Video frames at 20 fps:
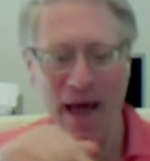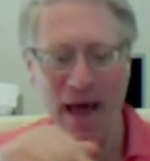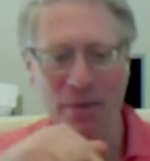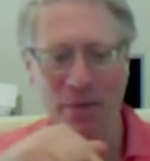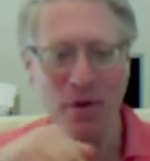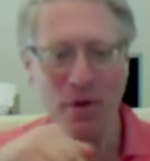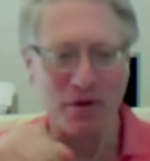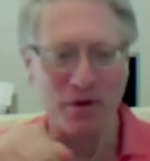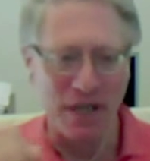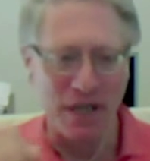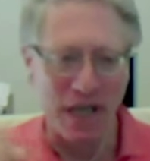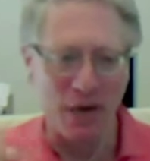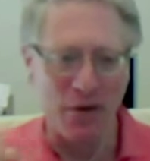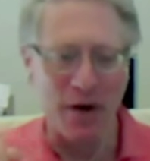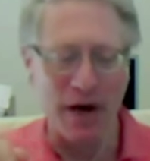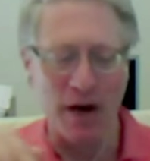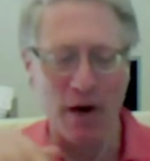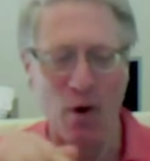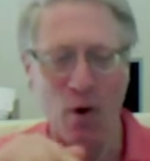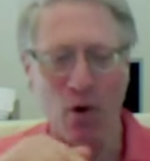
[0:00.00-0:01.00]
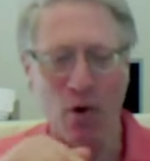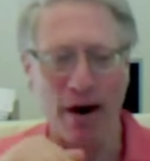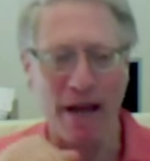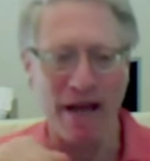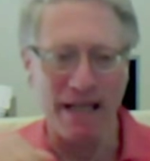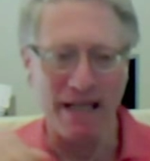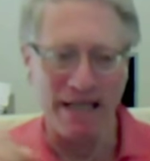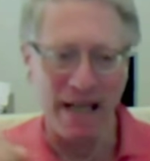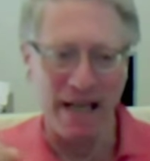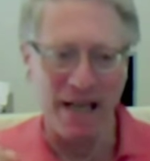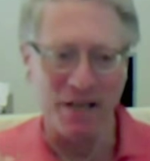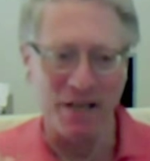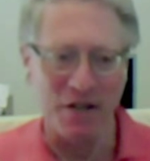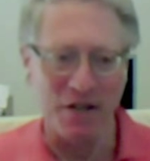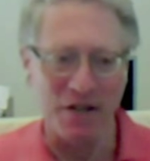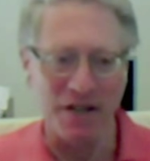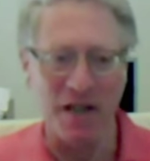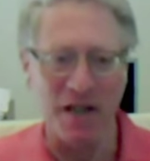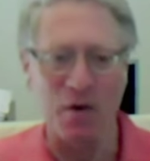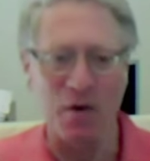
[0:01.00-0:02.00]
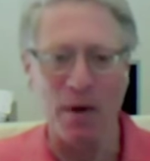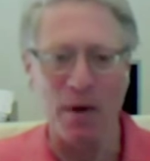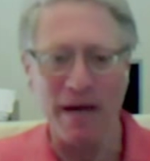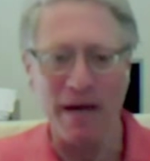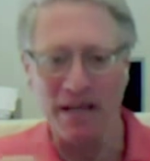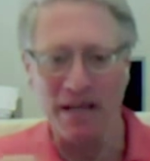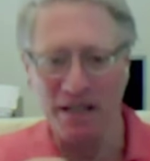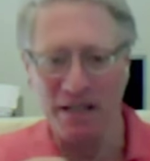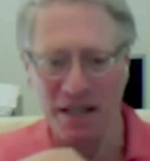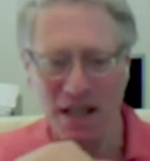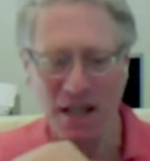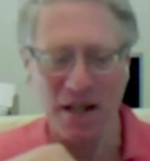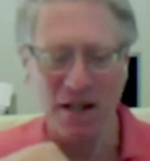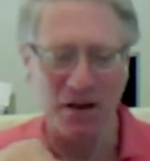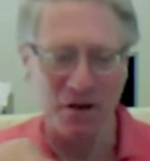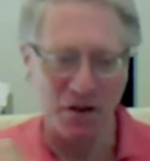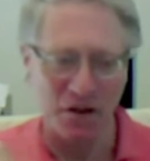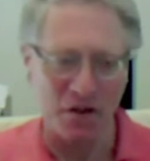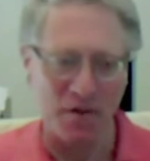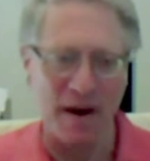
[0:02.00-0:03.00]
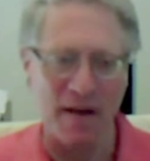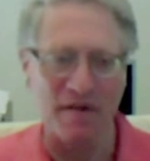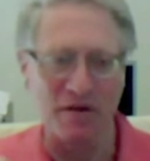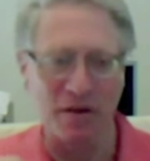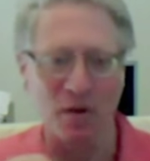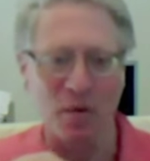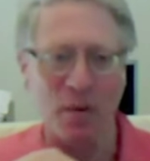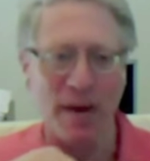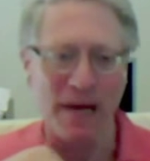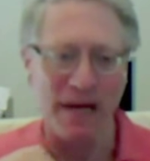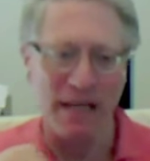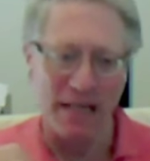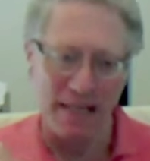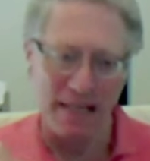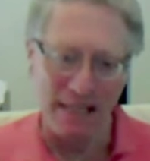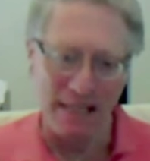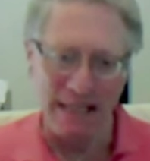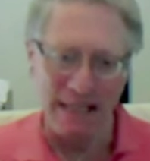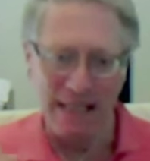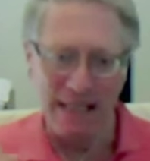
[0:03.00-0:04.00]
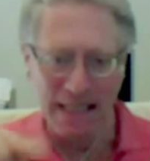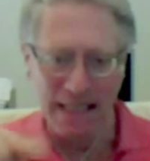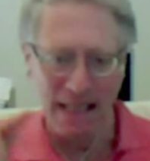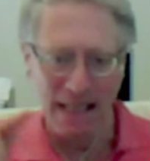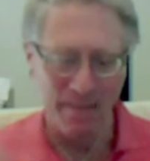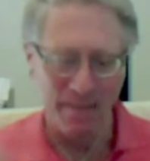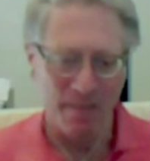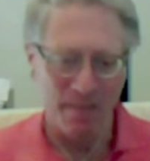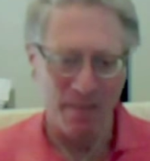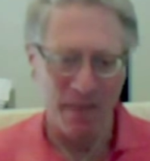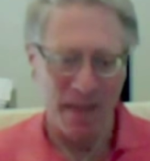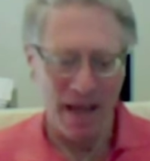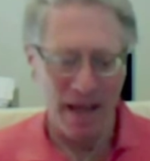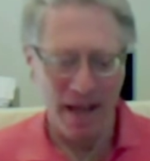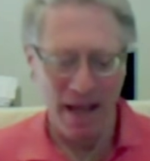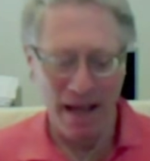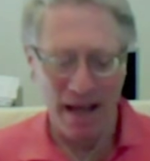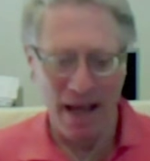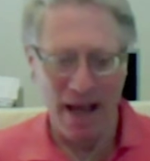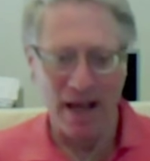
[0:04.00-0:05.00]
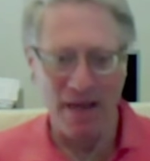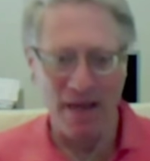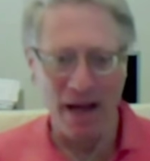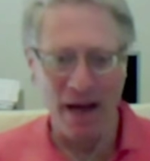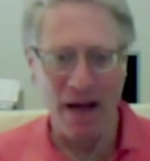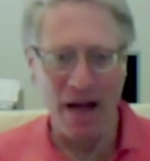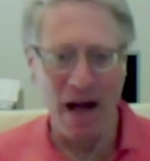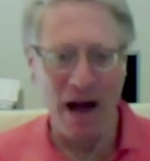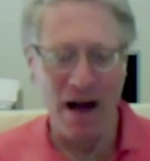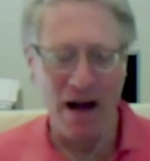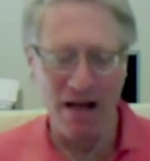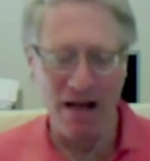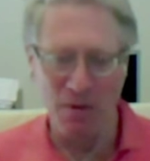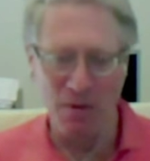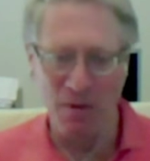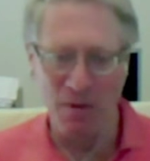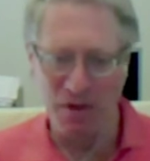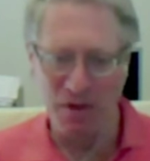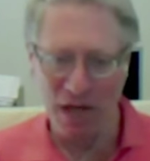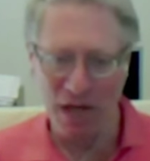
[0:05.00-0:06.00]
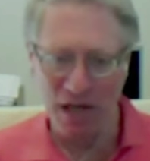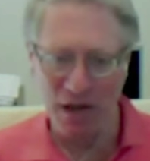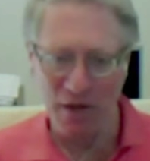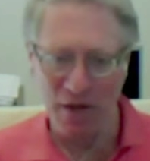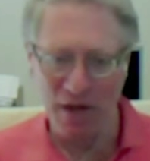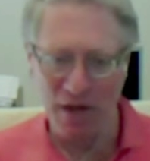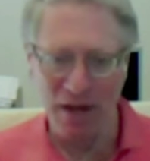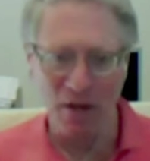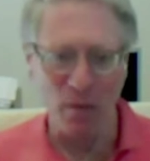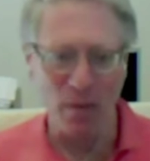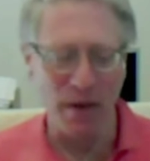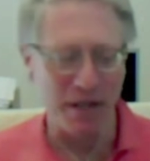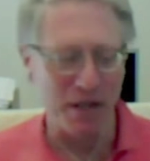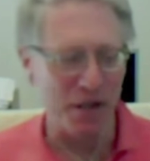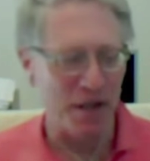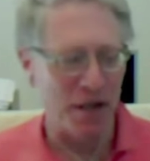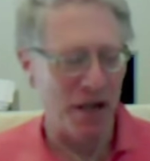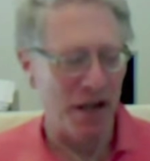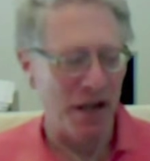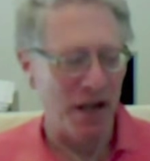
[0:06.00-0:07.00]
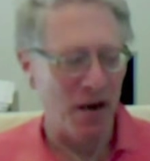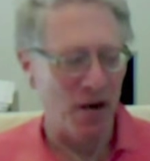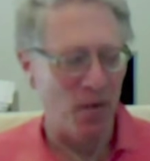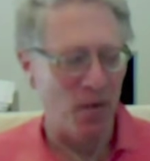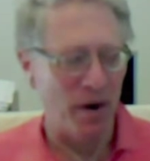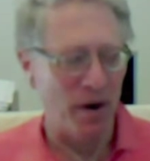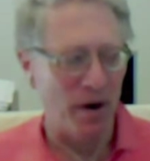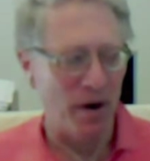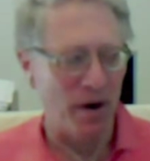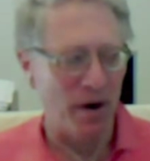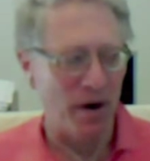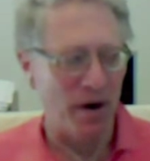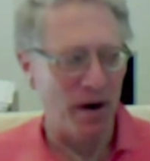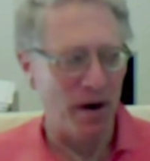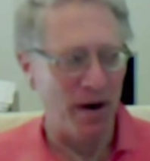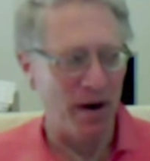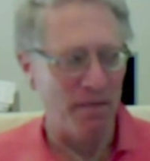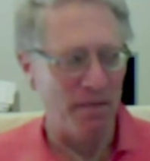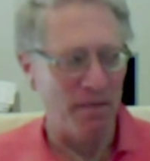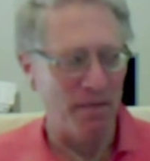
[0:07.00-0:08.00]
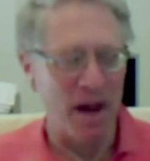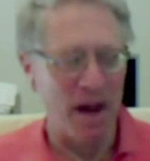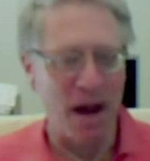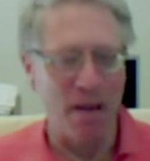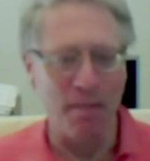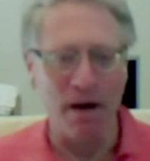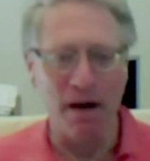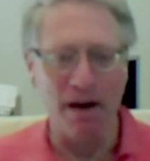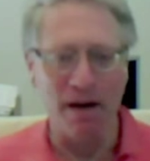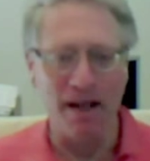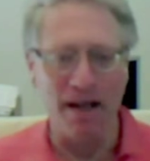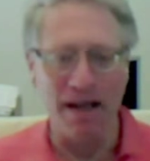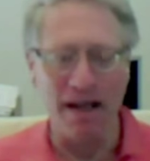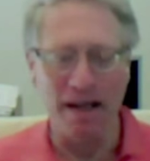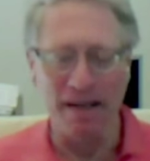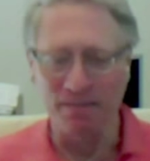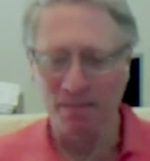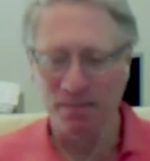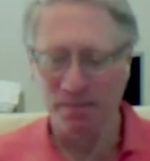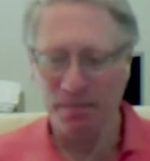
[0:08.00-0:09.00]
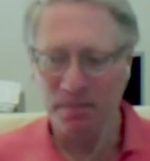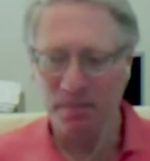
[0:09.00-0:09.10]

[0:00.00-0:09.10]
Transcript: ethnocentric orientations and we can see their strengths and weaknesses. And then cosmocentric, in which we're not merely